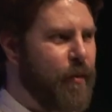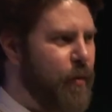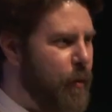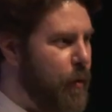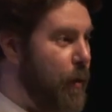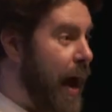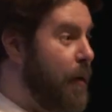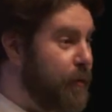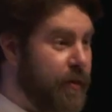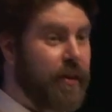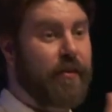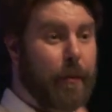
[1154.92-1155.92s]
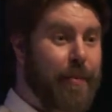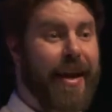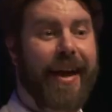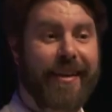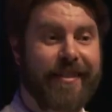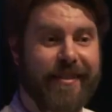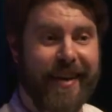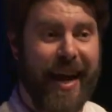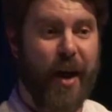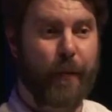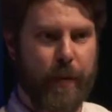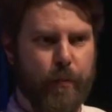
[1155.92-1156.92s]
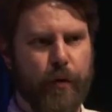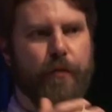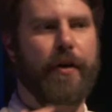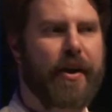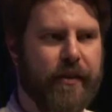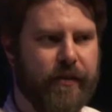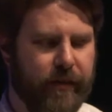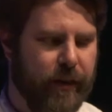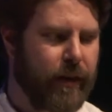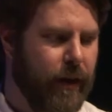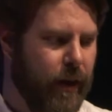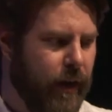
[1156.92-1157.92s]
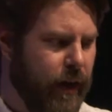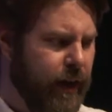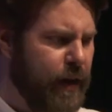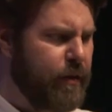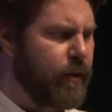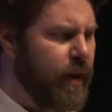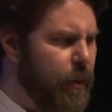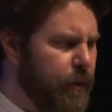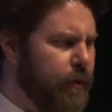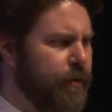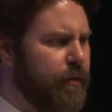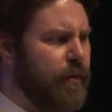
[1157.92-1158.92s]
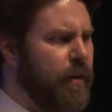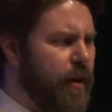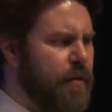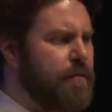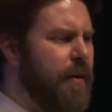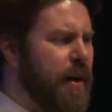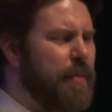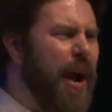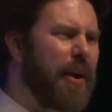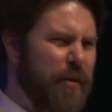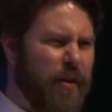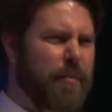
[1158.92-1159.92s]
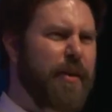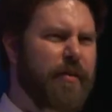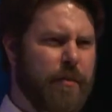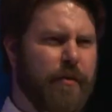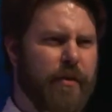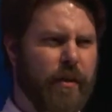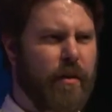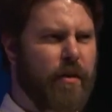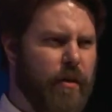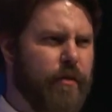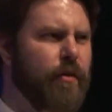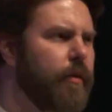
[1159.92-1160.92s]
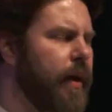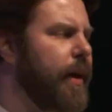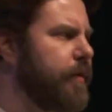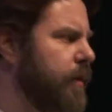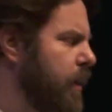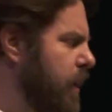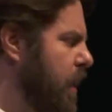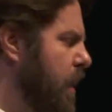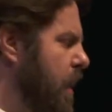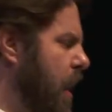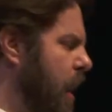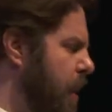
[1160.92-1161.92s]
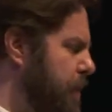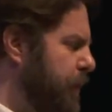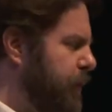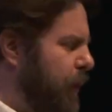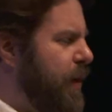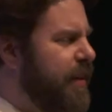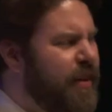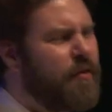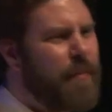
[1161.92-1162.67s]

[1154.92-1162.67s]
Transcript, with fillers: the, how cities are planned and how we move around a city. And I thought that was uh, very empowering that a piece of music could do that. Um, so the idea of